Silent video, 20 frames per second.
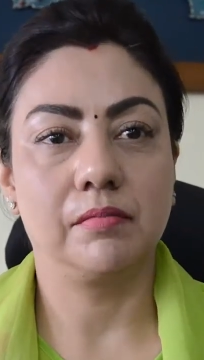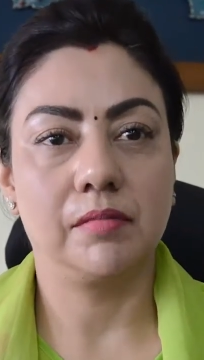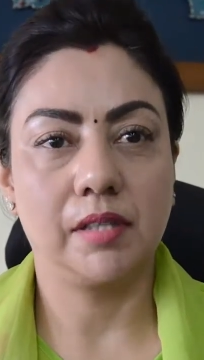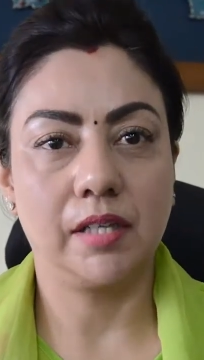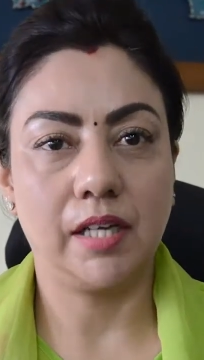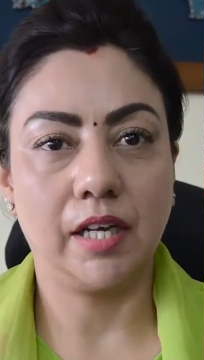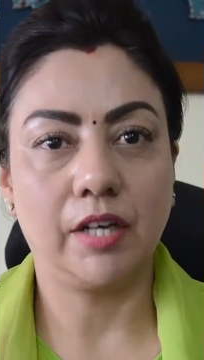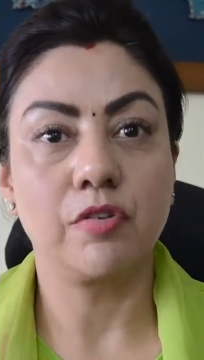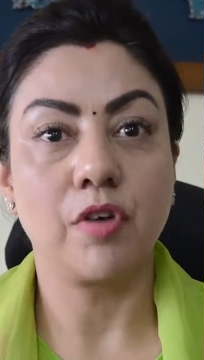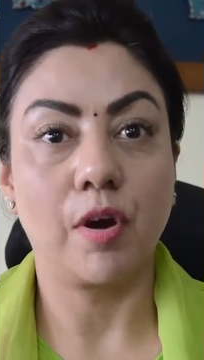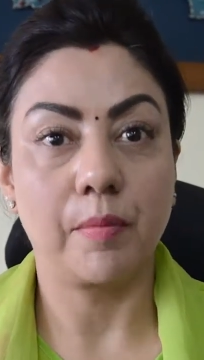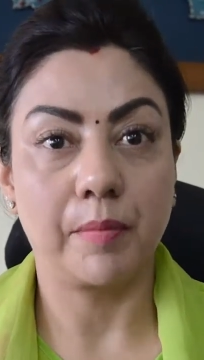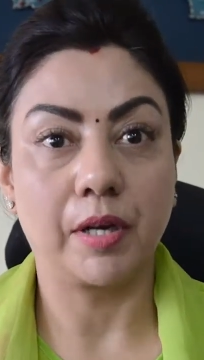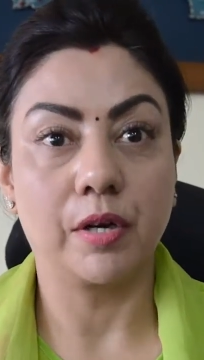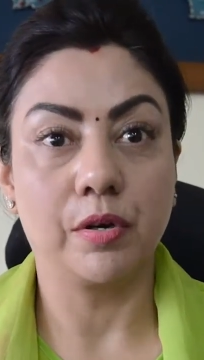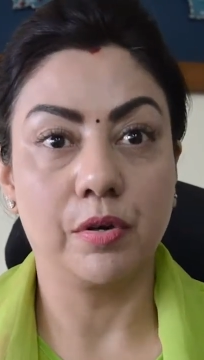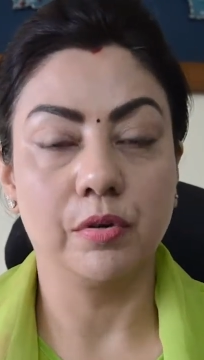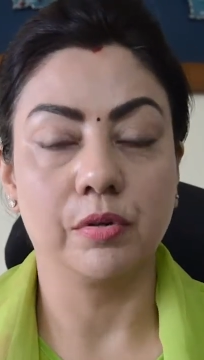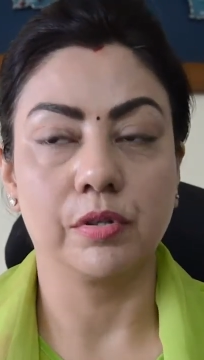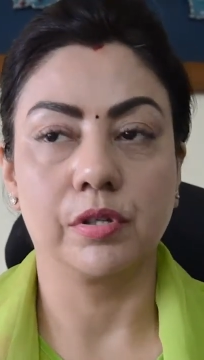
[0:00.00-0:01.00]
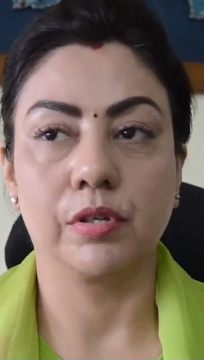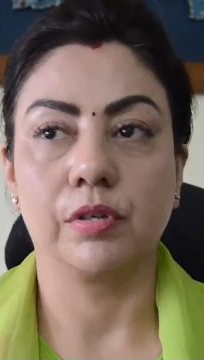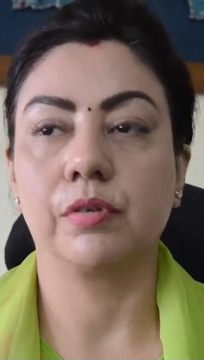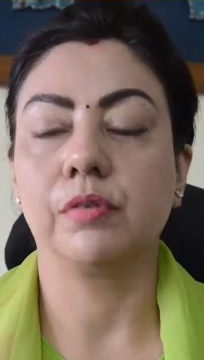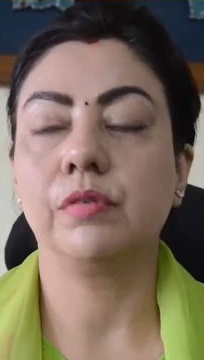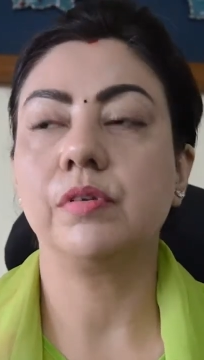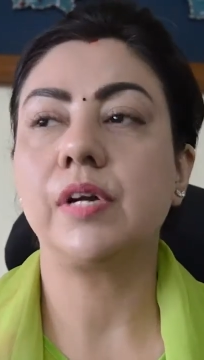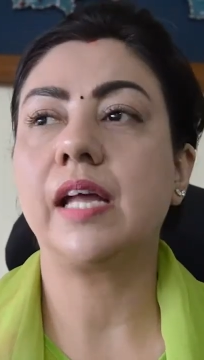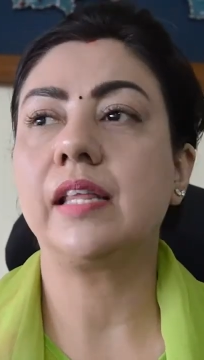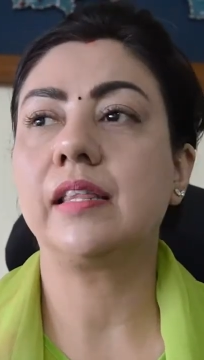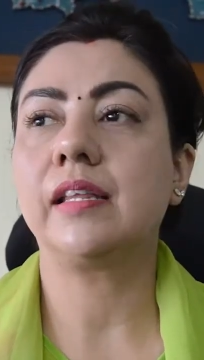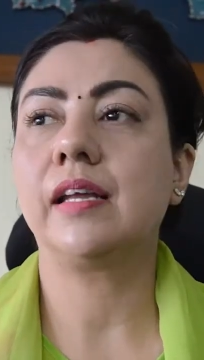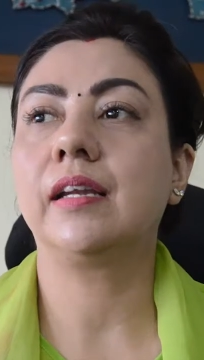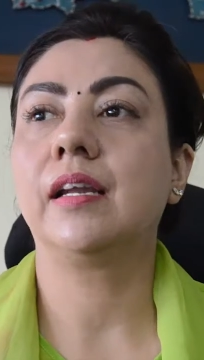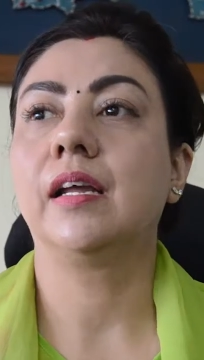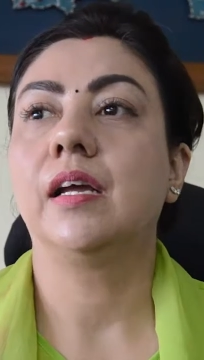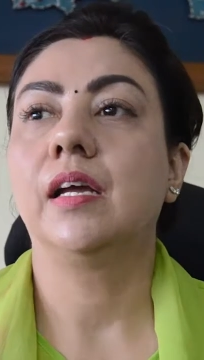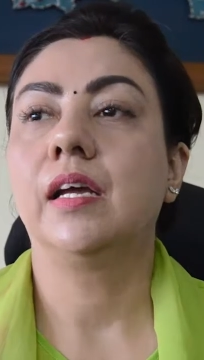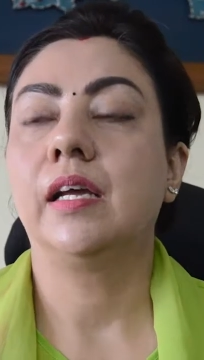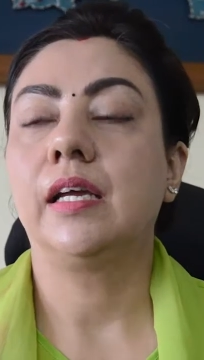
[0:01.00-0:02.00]
economic growth. And
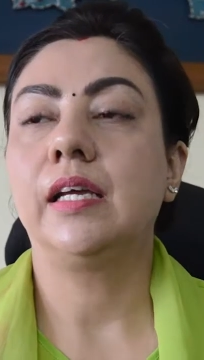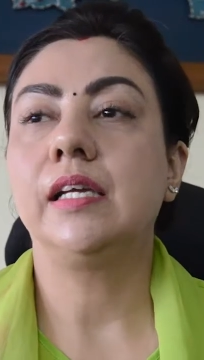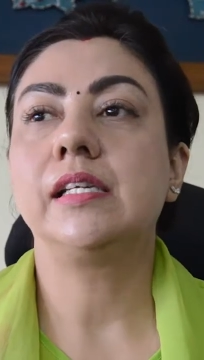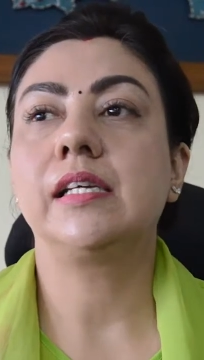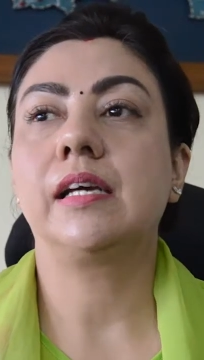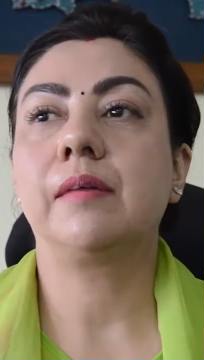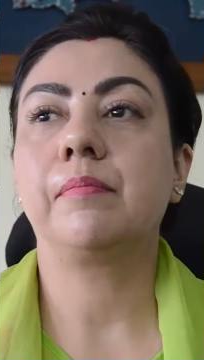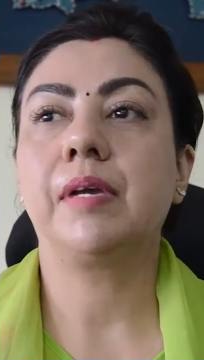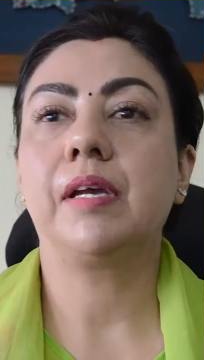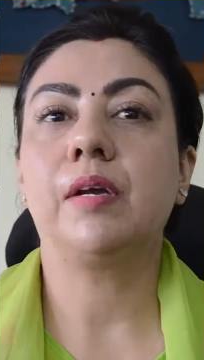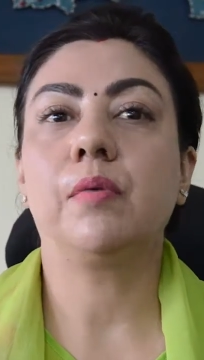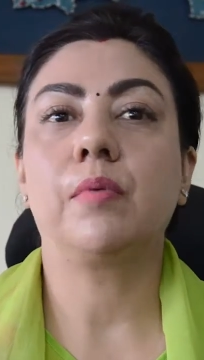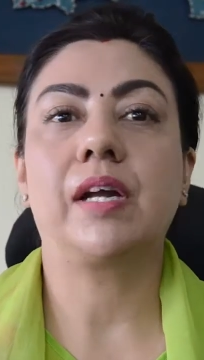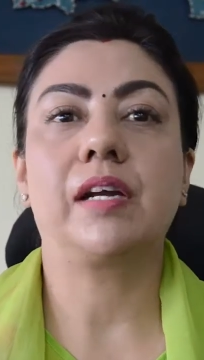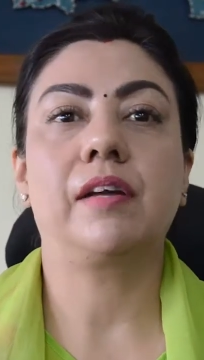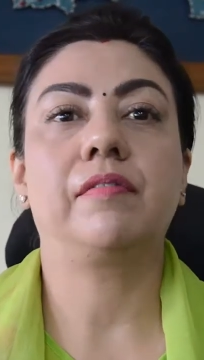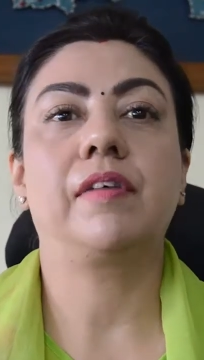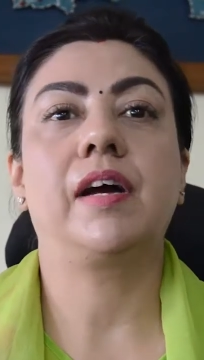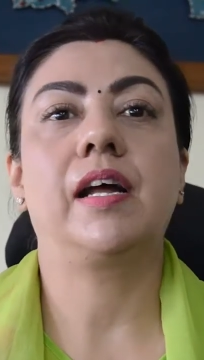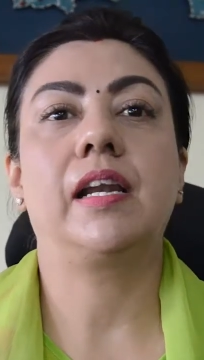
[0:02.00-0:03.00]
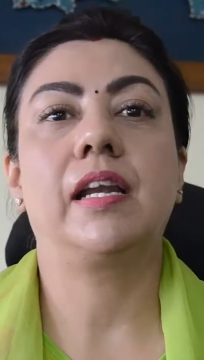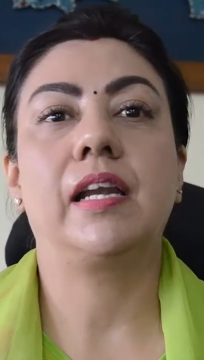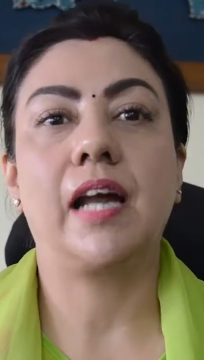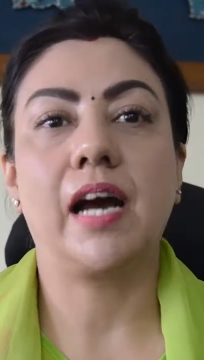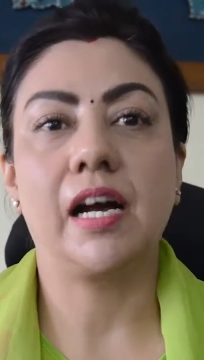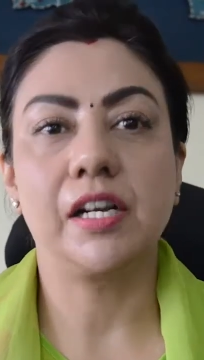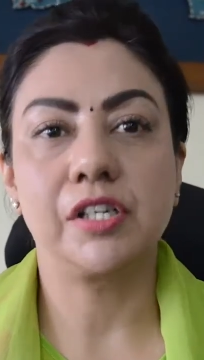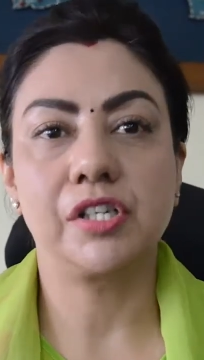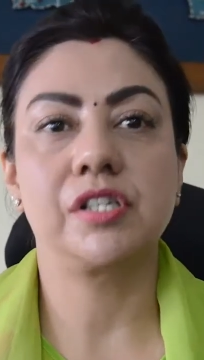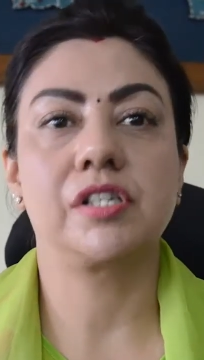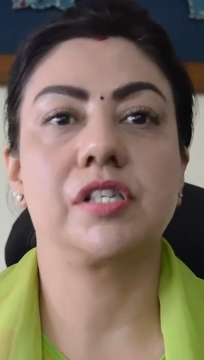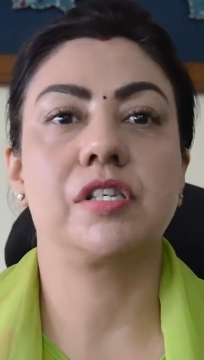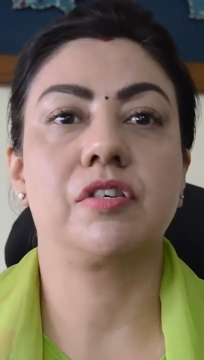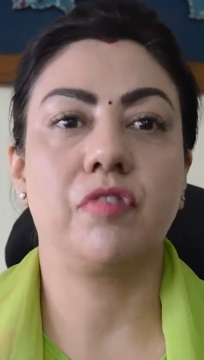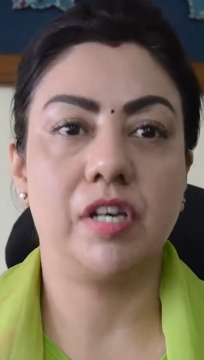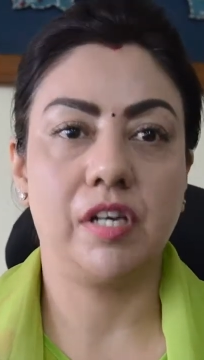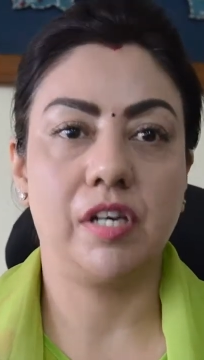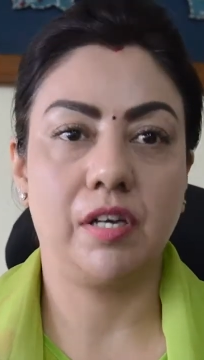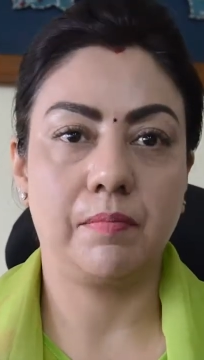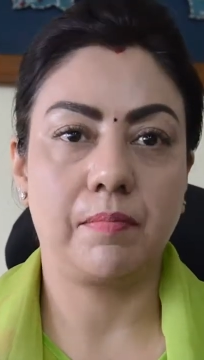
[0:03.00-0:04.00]
then India being one of our largest
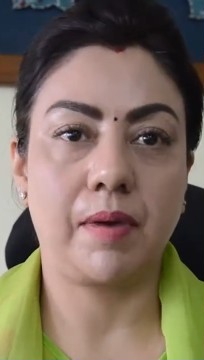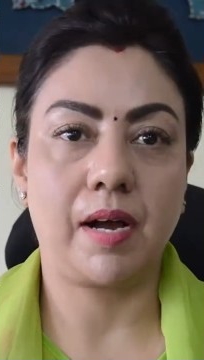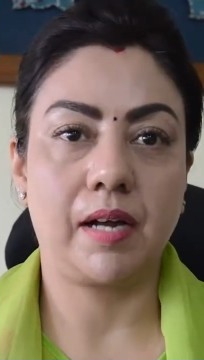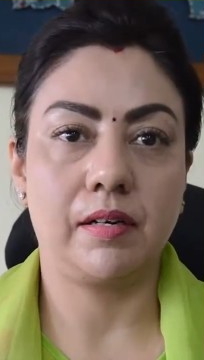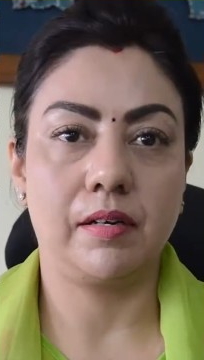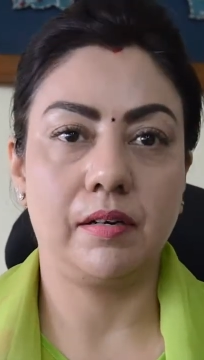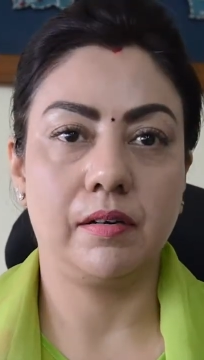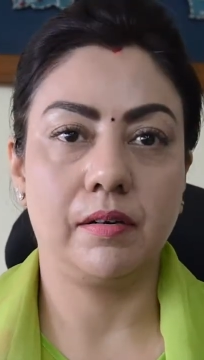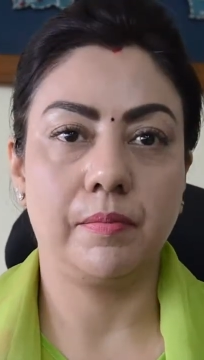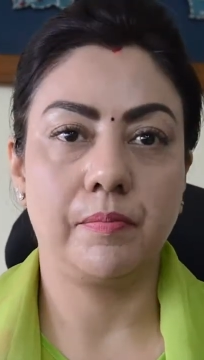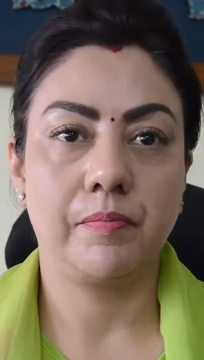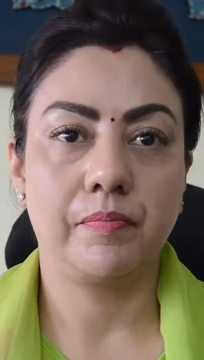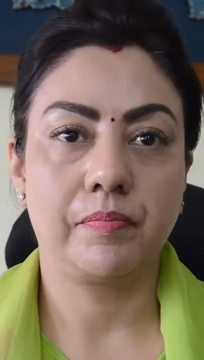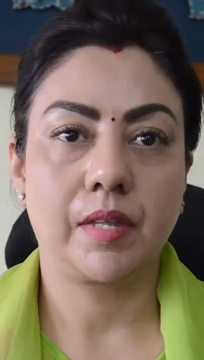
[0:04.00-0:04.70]
trading partner.